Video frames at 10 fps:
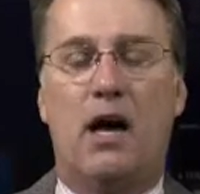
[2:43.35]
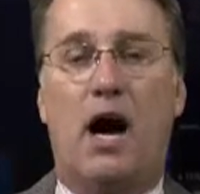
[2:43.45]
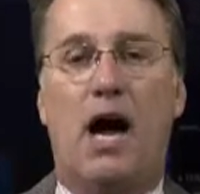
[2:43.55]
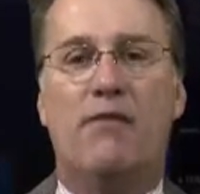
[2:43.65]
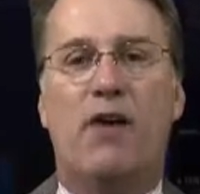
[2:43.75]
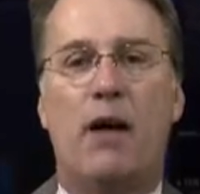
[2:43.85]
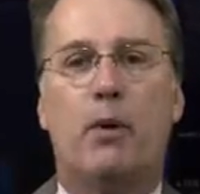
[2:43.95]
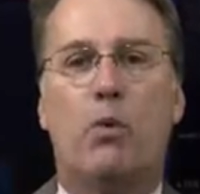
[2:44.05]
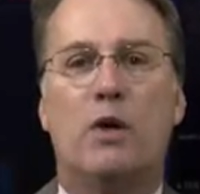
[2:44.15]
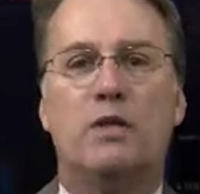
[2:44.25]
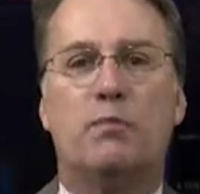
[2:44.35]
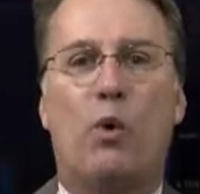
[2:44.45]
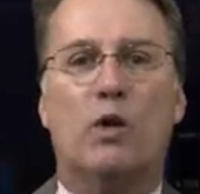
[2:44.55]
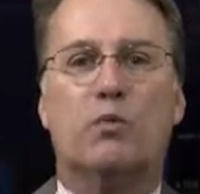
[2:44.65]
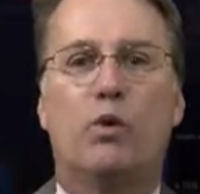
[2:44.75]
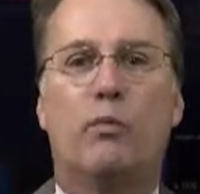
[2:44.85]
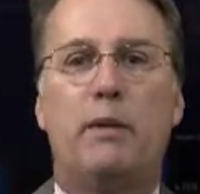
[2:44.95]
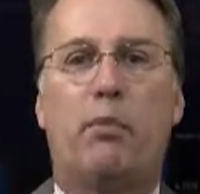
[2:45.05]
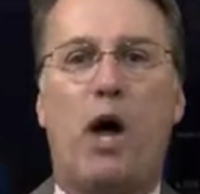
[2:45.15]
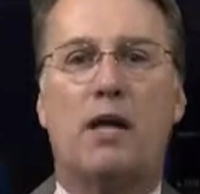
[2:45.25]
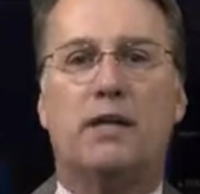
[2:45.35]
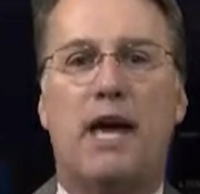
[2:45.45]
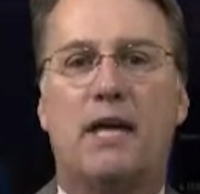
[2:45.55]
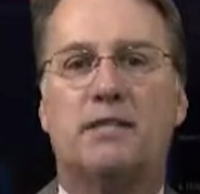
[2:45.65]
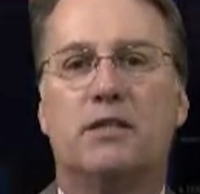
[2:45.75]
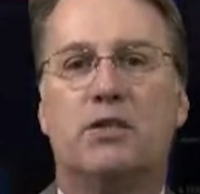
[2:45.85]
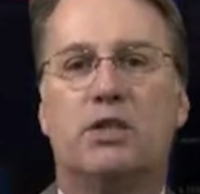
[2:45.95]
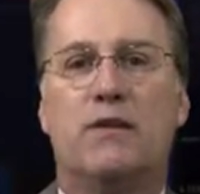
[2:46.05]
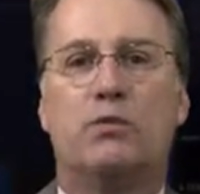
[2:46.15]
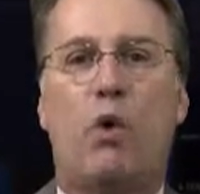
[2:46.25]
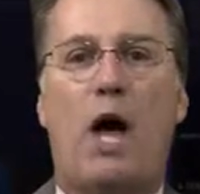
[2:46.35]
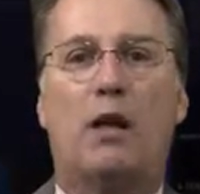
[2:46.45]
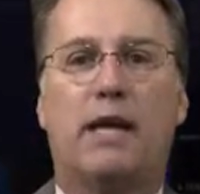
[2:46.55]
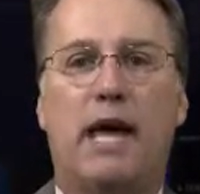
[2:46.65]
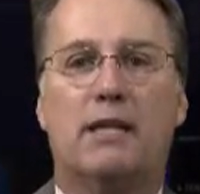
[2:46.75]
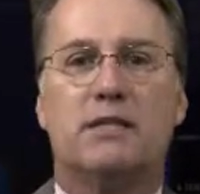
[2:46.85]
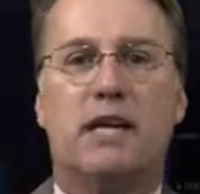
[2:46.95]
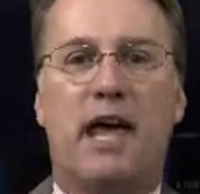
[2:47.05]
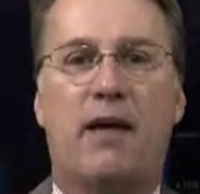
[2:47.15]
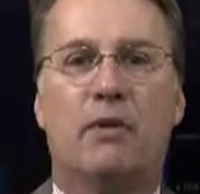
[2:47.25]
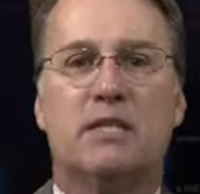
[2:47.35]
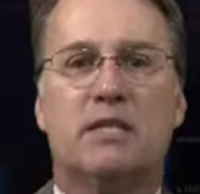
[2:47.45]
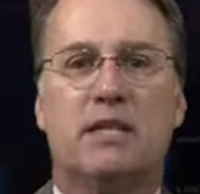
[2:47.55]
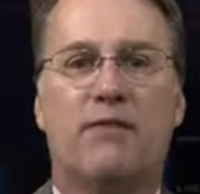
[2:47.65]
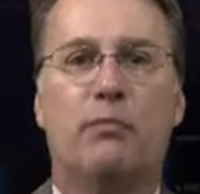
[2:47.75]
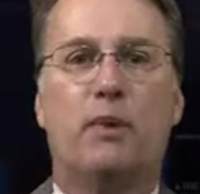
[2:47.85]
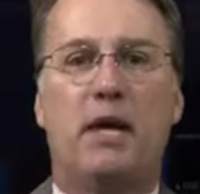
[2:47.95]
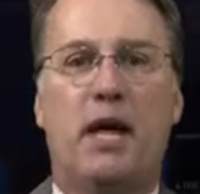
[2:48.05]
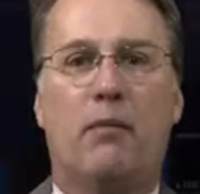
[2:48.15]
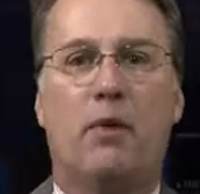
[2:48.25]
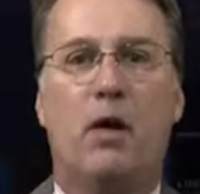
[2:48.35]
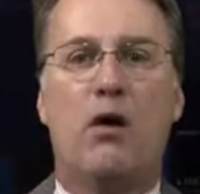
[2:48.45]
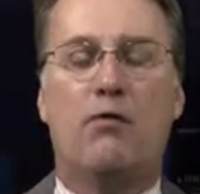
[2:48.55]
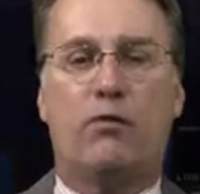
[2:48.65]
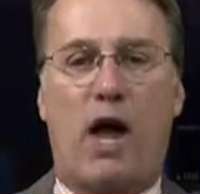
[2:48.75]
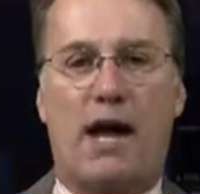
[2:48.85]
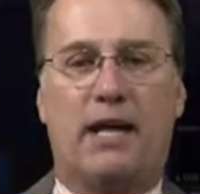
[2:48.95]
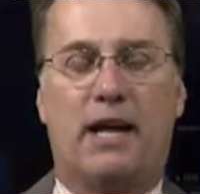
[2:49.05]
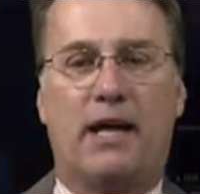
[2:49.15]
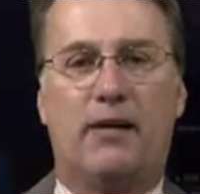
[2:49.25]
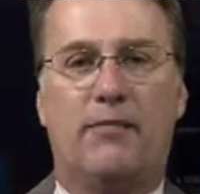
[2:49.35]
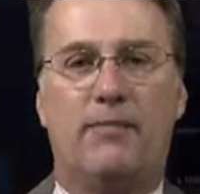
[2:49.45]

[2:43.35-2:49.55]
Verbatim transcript: iFiber One Sports will be broadcasting the Chiefs Wildcats game at 7 p.m. Friday.